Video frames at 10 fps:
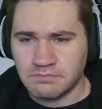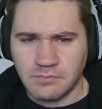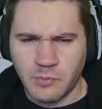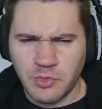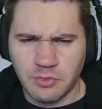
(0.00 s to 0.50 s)

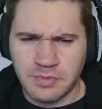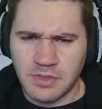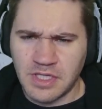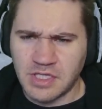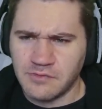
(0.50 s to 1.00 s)
Wonder what it would be
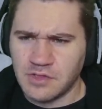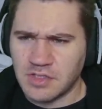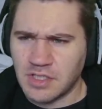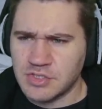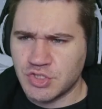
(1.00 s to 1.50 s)
like if you could
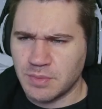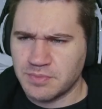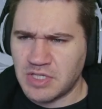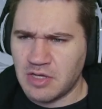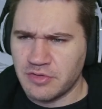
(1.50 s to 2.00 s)
kind of jump
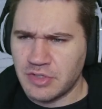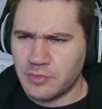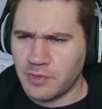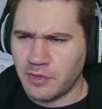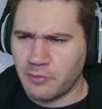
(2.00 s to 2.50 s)
down there and
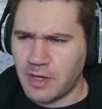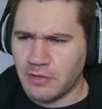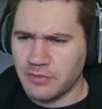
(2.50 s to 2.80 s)
run around,